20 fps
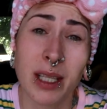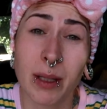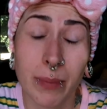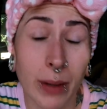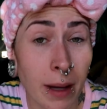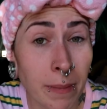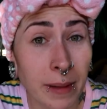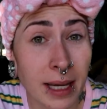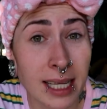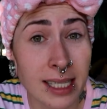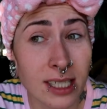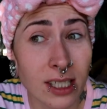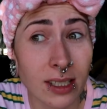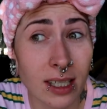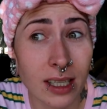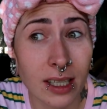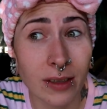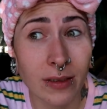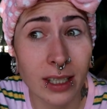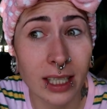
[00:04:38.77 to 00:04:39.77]
But the pumpkins are
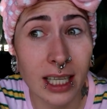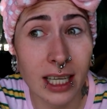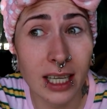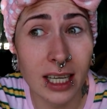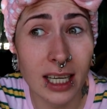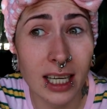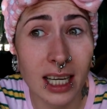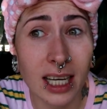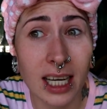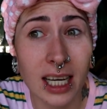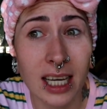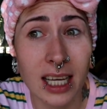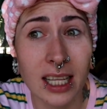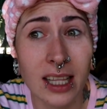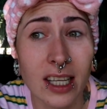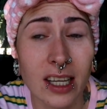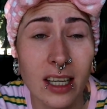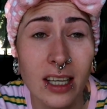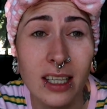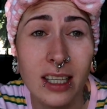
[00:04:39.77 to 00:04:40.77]
looking really good.
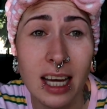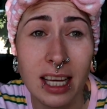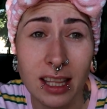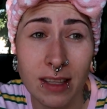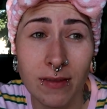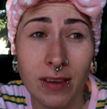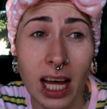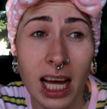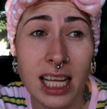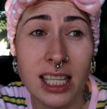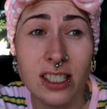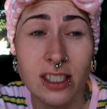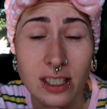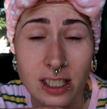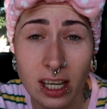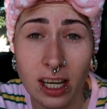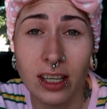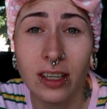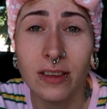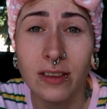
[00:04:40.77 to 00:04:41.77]
They're like, the vines are
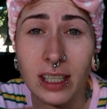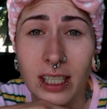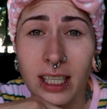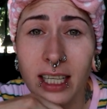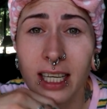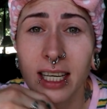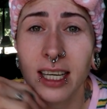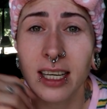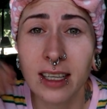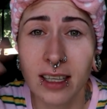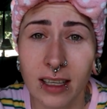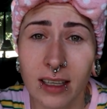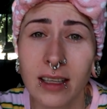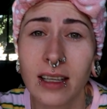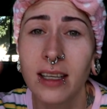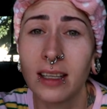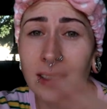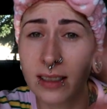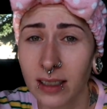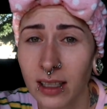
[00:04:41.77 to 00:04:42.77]
starting to really,
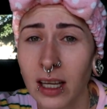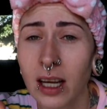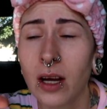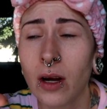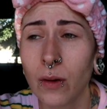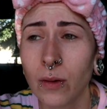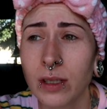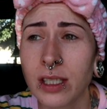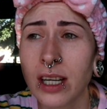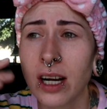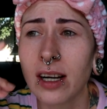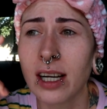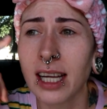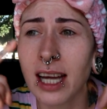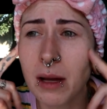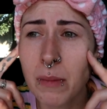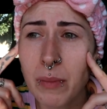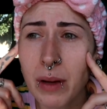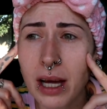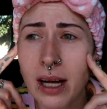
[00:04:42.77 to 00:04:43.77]
uh, starting
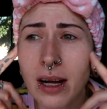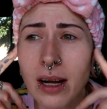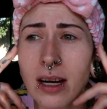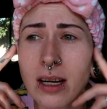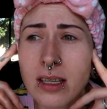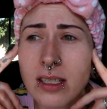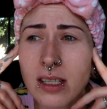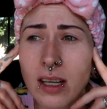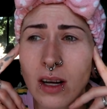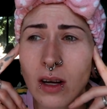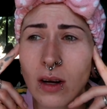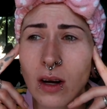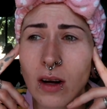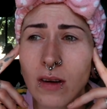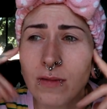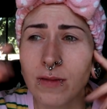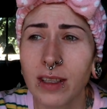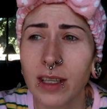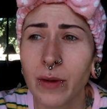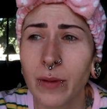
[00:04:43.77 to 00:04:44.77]
to get bigger. So
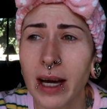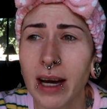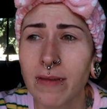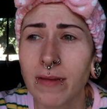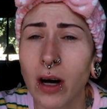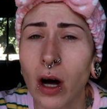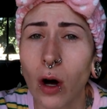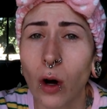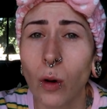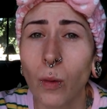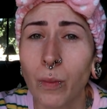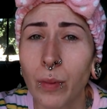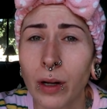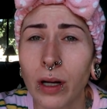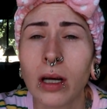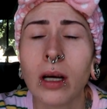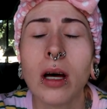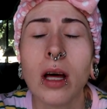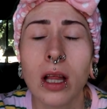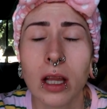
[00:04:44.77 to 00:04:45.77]
hopefully we have hope.
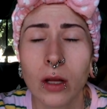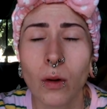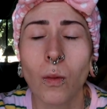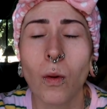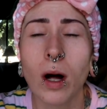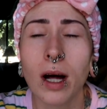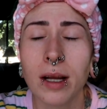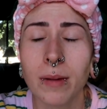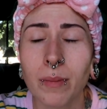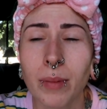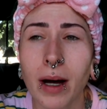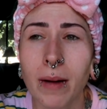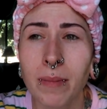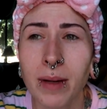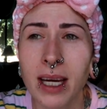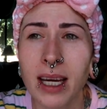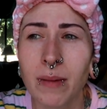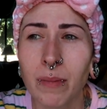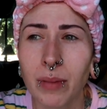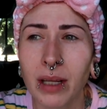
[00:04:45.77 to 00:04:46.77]
The one
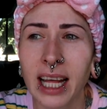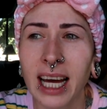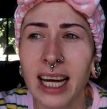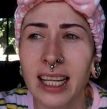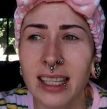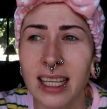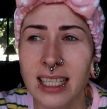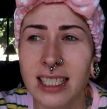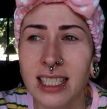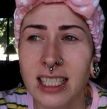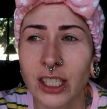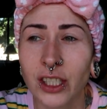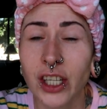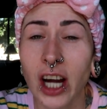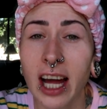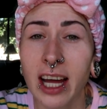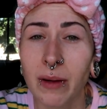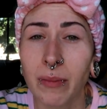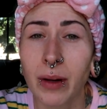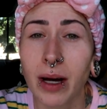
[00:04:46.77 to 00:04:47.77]
pumpkin plant that's the
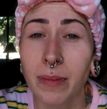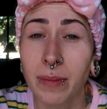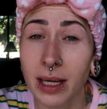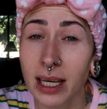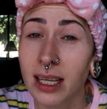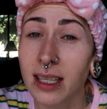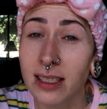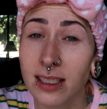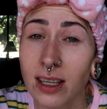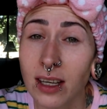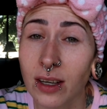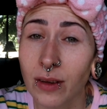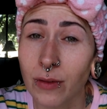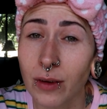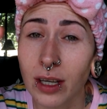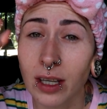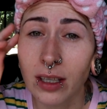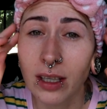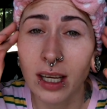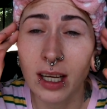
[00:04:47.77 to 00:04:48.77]
giant pumpkin is looking
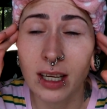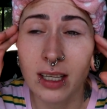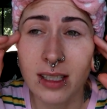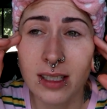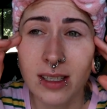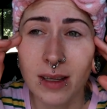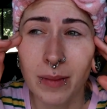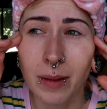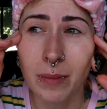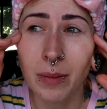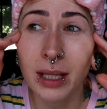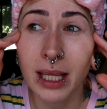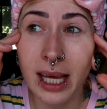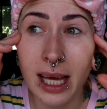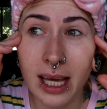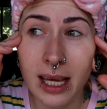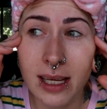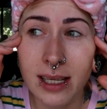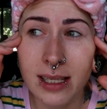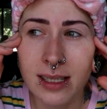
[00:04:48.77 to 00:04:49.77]
real good. So I'm like,
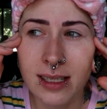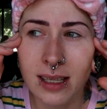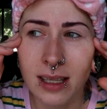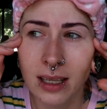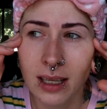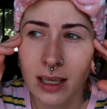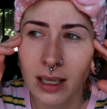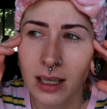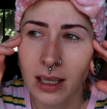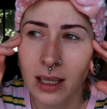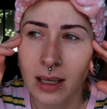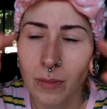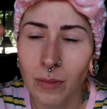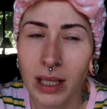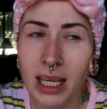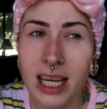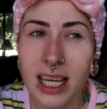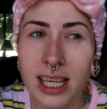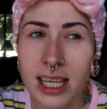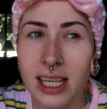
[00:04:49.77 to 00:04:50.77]
please,
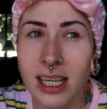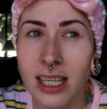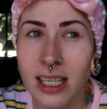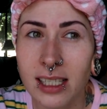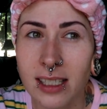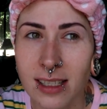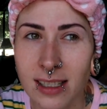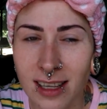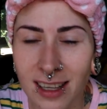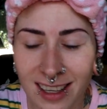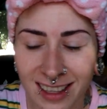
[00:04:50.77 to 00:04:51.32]
please.